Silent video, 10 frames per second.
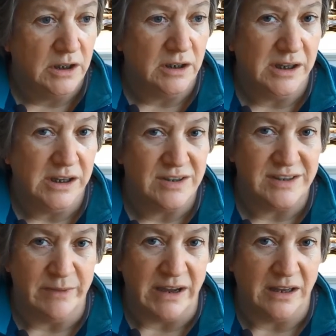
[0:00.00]
He used
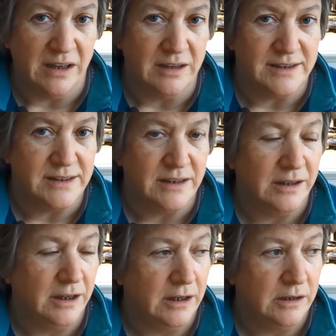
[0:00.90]
to make us,
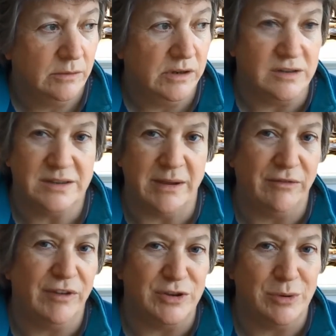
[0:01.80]
uh, we used to make
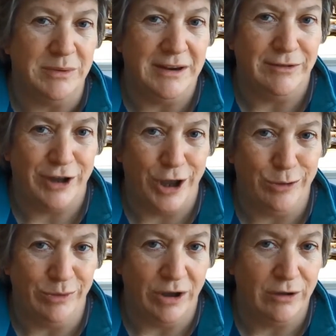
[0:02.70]
fudge when we lived at
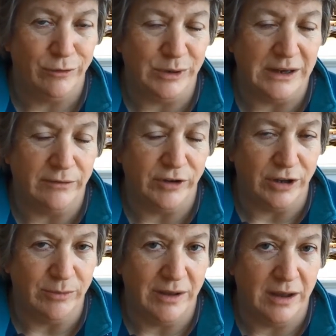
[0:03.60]
home, but after we left
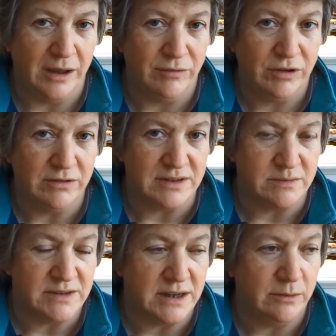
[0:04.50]
home, uh, every
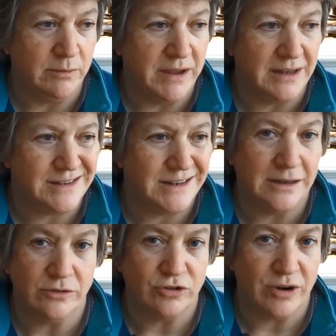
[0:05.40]
Christmas he would make us a
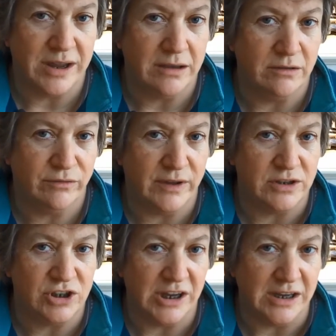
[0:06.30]
little tray of
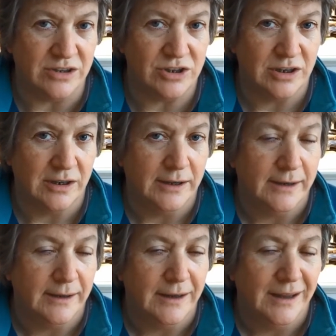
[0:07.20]
fudge each
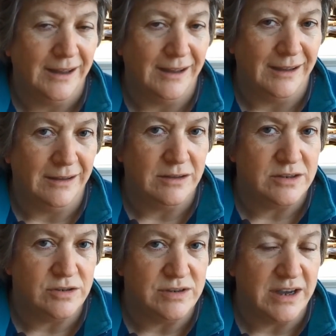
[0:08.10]
uh,
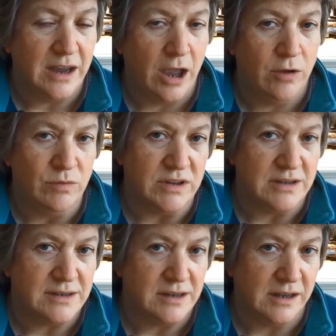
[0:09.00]
to take home with
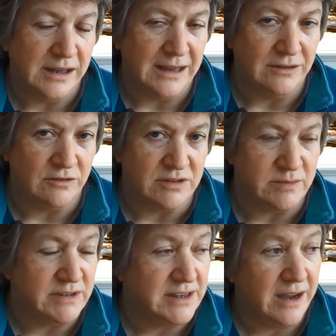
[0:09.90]
us at the end of
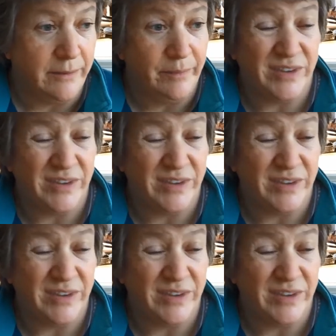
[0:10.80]
Christmas Day.